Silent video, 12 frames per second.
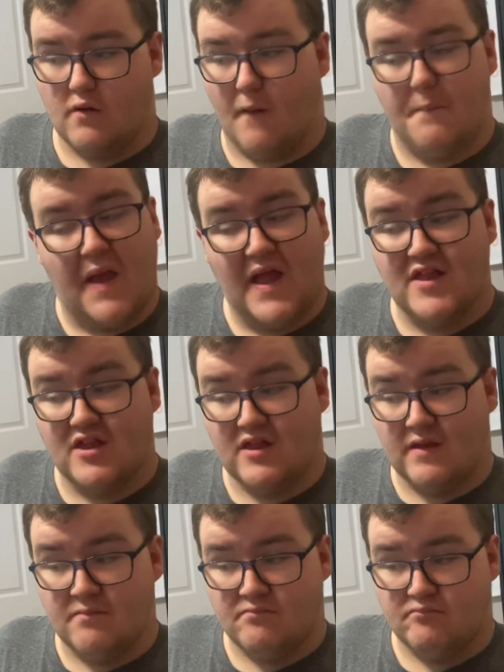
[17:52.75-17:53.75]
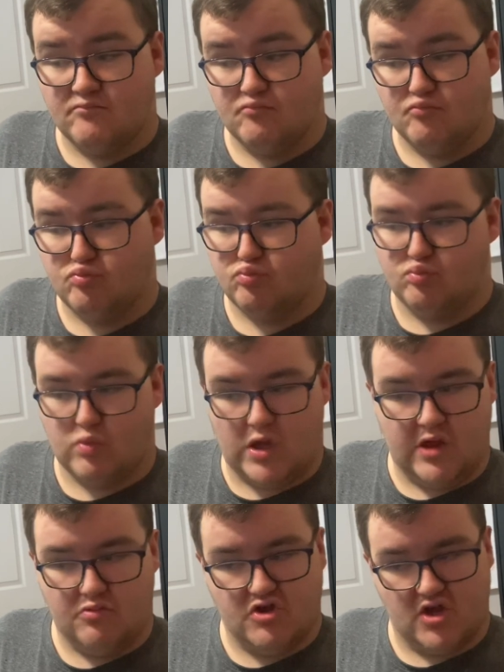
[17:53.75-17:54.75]
abandoned him when
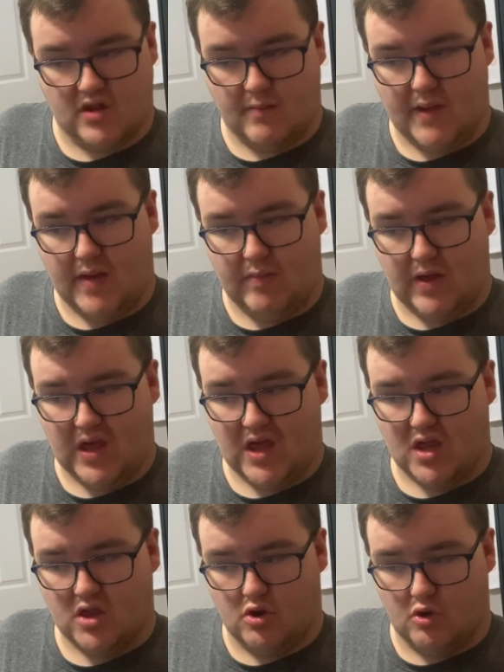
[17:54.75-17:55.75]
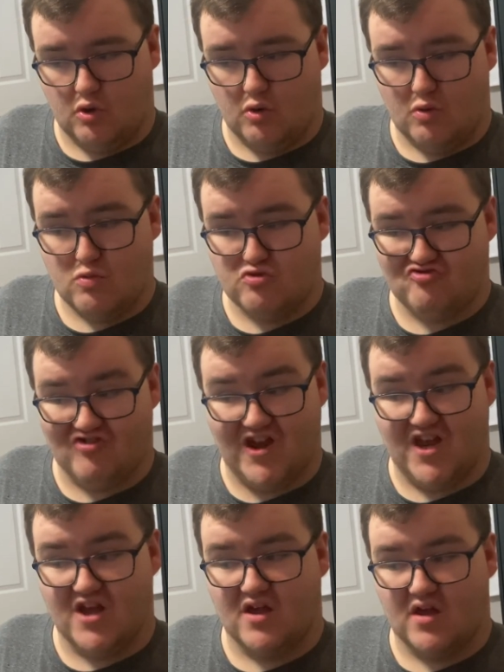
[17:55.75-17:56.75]
he was just a baby to
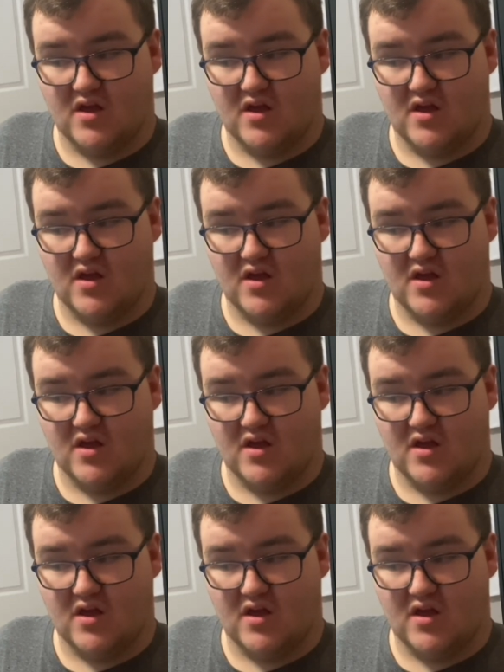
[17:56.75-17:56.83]
drink.